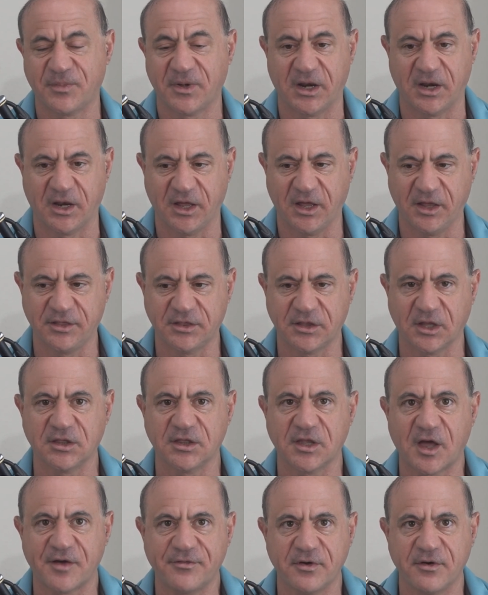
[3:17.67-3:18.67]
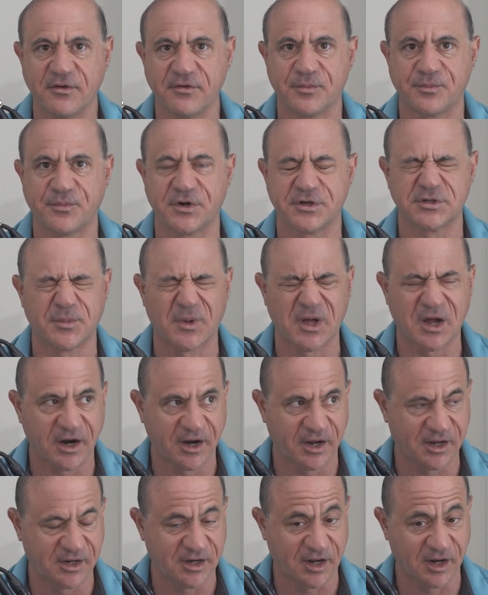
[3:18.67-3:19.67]
but at the level of the principal
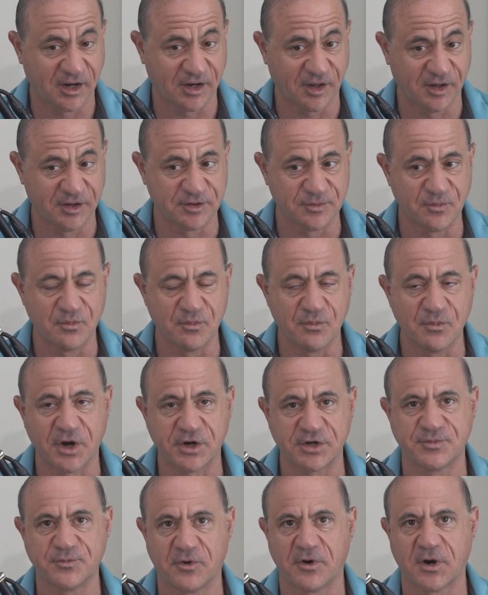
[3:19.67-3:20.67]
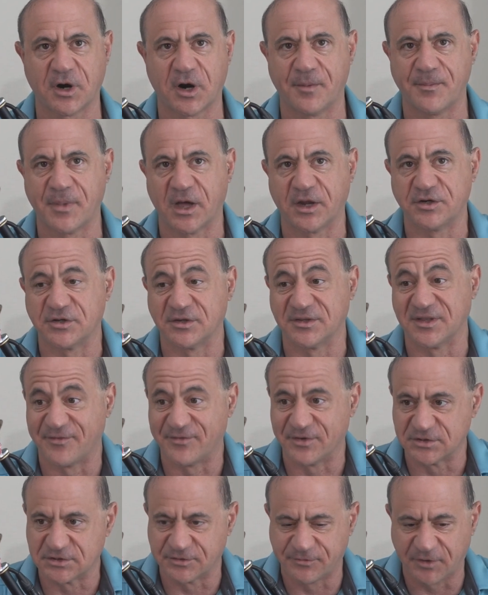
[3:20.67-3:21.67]
architect, it's much more about your
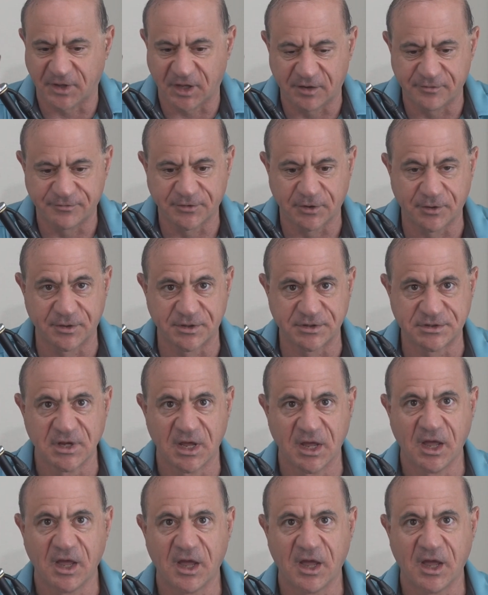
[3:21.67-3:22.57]
levels of influence